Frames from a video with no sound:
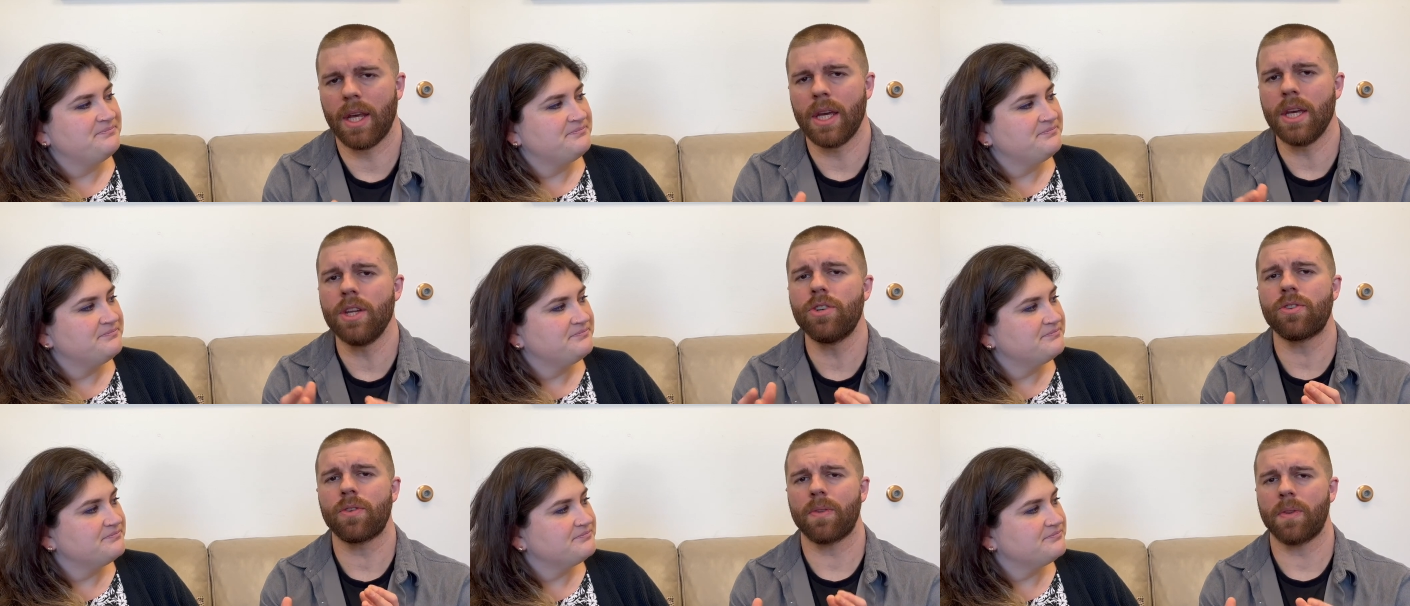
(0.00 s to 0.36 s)

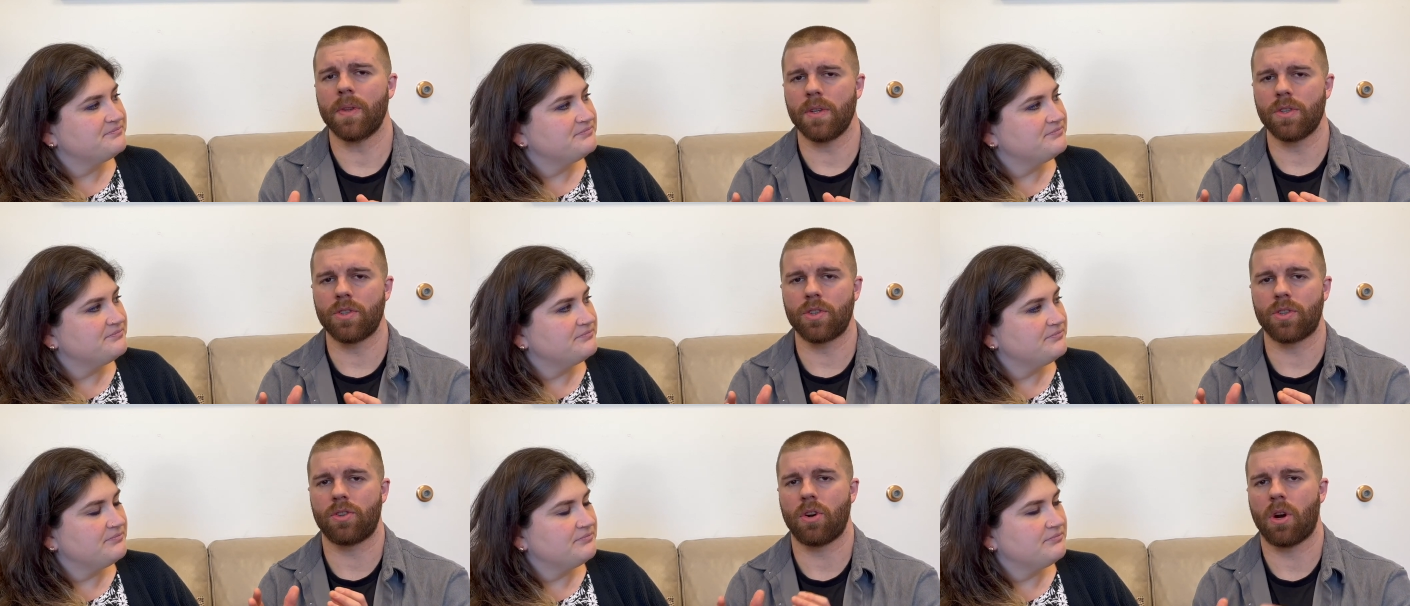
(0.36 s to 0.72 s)
Speaker 1: each of
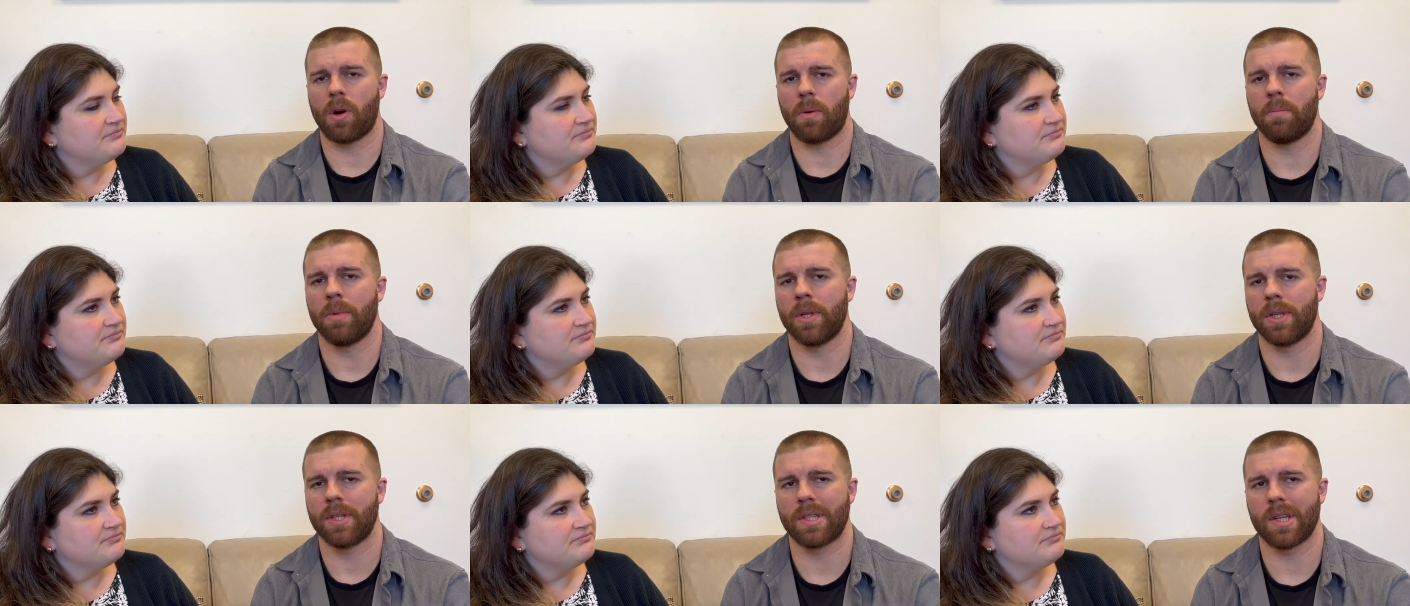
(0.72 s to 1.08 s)
these
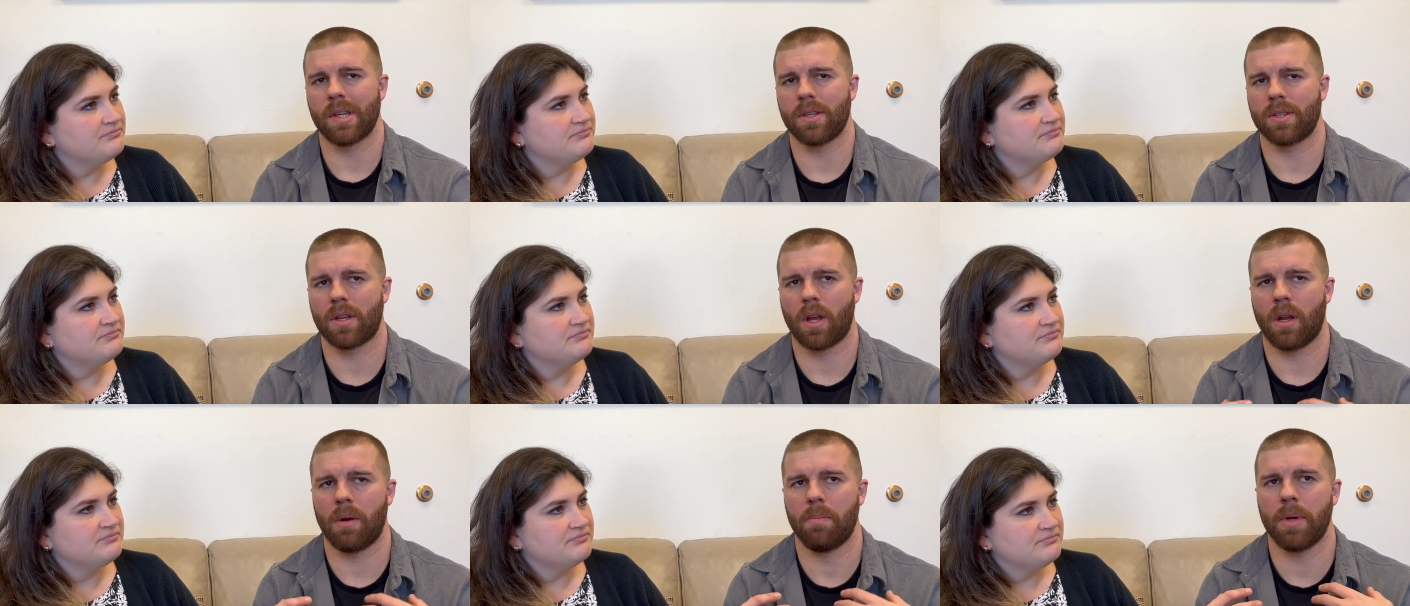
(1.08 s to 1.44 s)
sermons
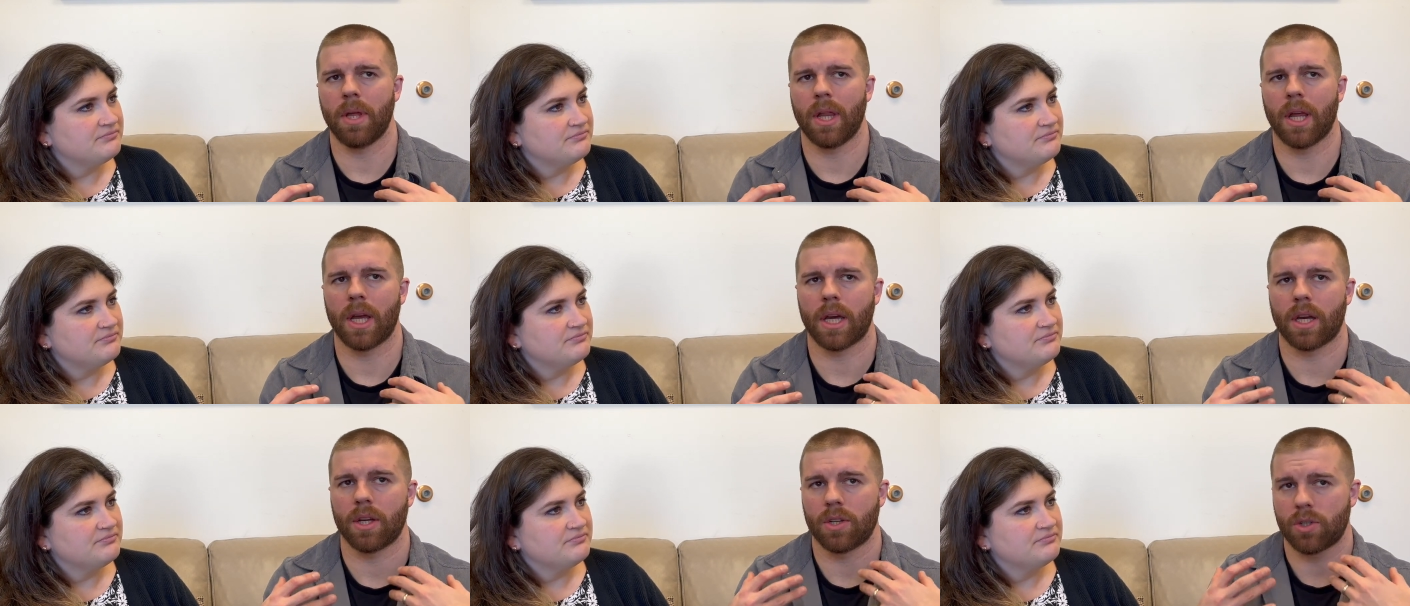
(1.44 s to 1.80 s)
is going to be
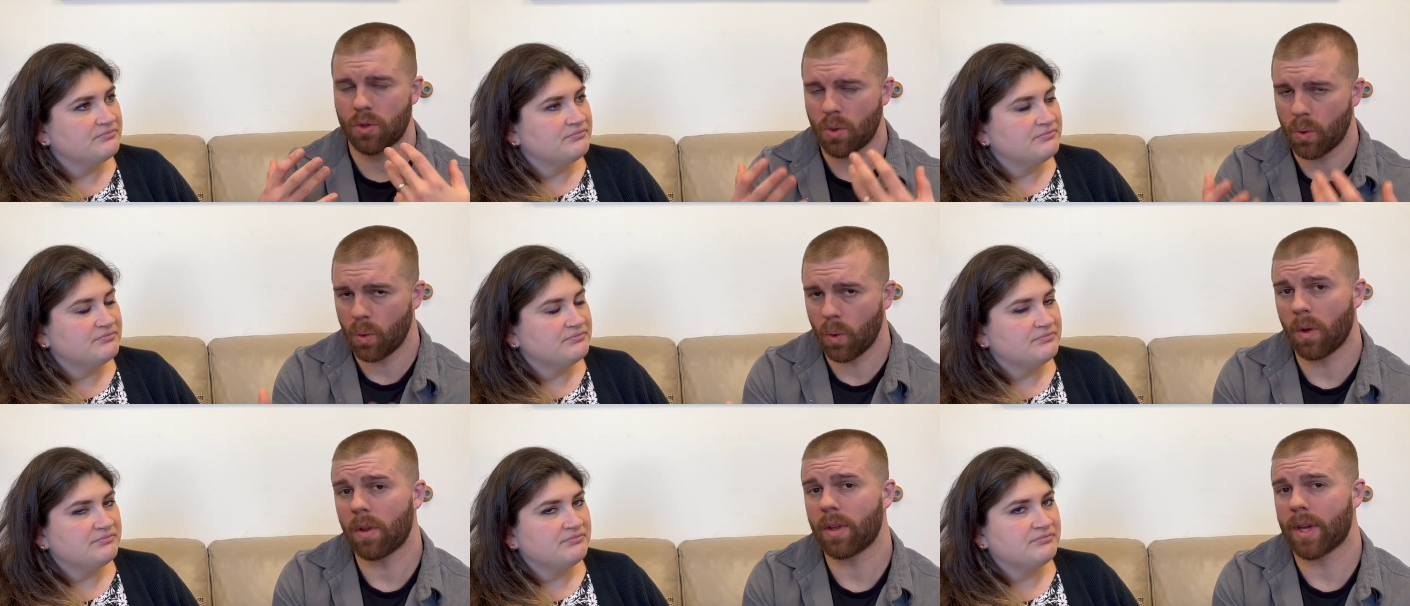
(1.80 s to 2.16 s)
like a
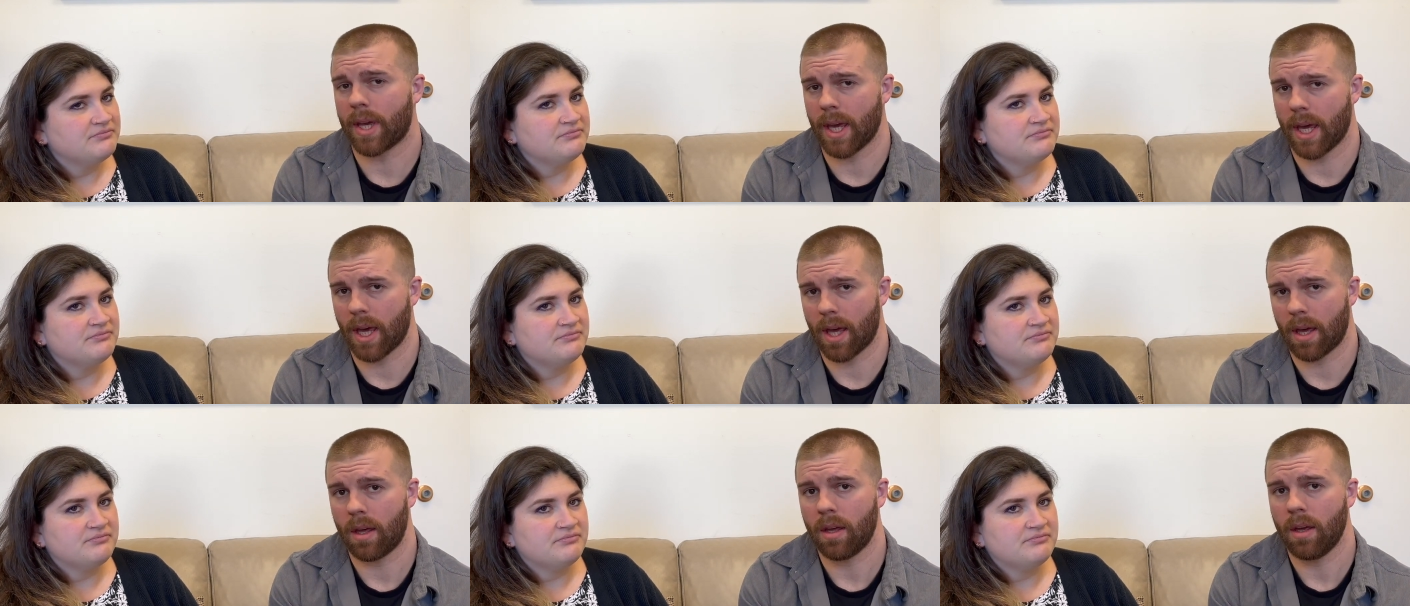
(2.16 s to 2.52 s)

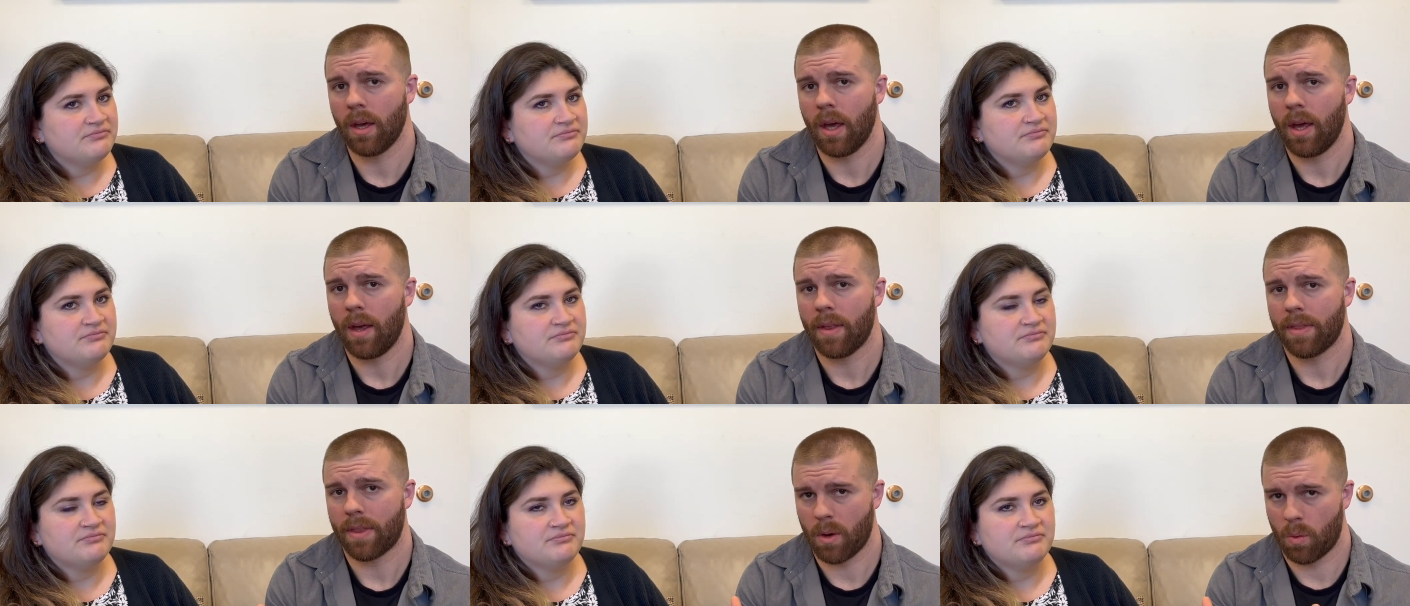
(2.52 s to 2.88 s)
toolkit
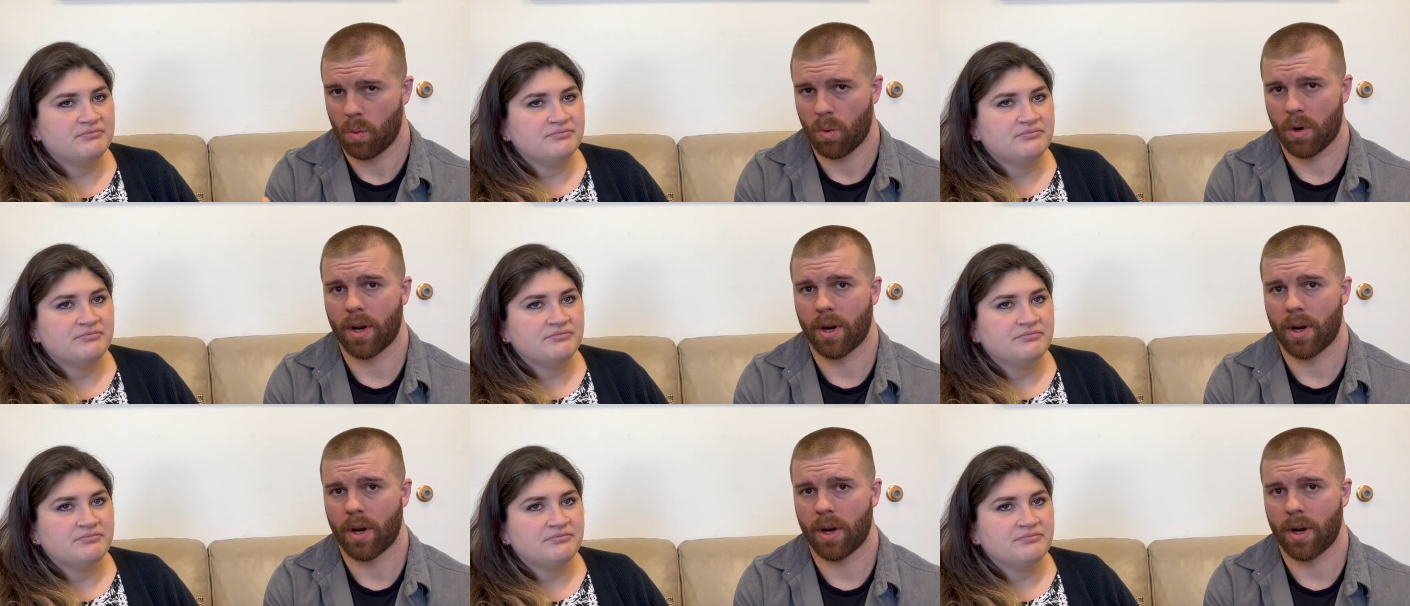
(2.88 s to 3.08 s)
that we're